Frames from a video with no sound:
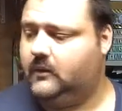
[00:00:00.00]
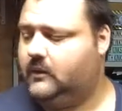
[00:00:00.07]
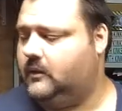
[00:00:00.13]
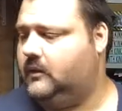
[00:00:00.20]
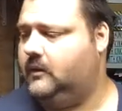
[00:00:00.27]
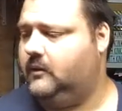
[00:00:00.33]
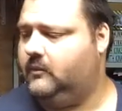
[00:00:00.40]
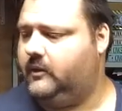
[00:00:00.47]

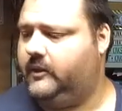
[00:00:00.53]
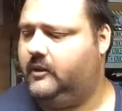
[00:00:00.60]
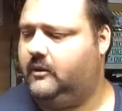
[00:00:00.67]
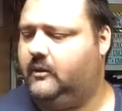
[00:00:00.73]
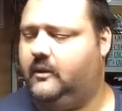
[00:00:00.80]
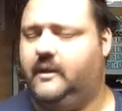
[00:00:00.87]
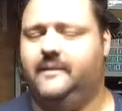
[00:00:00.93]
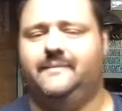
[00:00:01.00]
what do they call
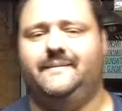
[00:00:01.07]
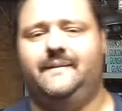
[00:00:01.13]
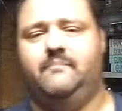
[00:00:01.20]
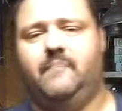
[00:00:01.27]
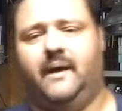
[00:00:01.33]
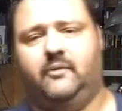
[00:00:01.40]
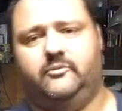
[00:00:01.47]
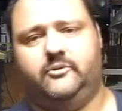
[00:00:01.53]
it? A
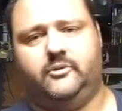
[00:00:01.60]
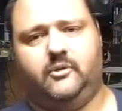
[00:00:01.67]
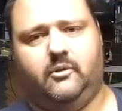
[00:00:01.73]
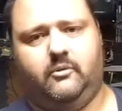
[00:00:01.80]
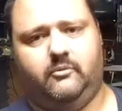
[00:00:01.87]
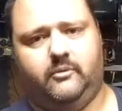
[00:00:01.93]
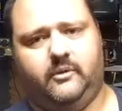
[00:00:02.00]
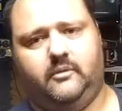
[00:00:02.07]
debounce
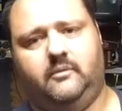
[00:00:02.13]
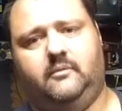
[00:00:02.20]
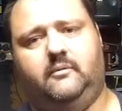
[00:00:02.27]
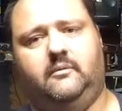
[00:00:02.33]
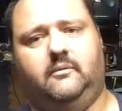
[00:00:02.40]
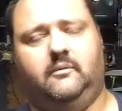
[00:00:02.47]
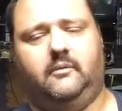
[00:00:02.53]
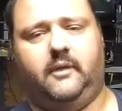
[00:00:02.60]
code,
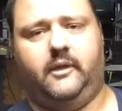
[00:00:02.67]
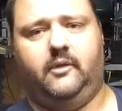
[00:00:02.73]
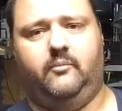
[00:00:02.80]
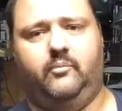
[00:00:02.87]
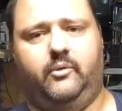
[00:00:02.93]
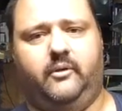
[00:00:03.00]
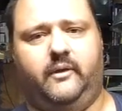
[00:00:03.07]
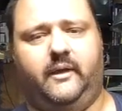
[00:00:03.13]
like you
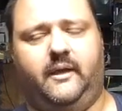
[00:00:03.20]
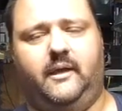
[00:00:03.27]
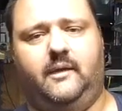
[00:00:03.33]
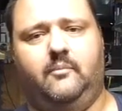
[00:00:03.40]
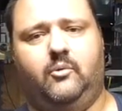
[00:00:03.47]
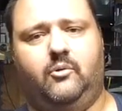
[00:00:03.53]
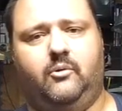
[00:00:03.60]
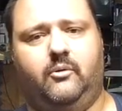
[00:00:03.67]
put in a
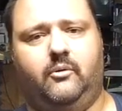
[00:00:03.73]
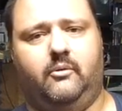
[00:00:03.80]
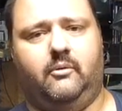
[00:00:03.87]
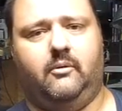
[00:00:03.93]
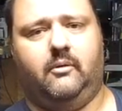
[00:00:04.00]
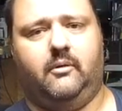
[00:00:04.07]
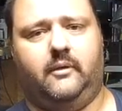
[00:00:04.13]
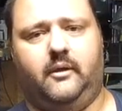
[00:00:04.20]
keyboard or
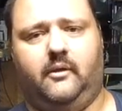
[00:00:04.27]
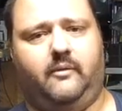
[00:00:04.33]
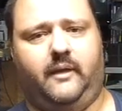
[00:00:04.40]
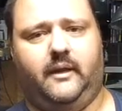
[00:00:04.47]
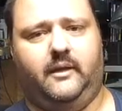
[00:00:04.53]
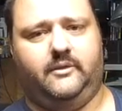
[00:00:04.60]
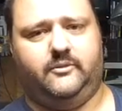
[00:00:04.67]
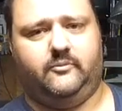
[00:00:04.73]

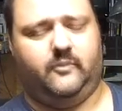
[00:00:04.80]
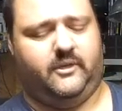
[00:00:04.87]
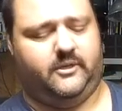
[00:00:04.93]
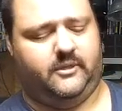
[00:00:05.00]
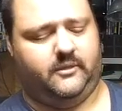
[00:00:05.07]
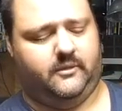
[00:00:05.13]
any switch.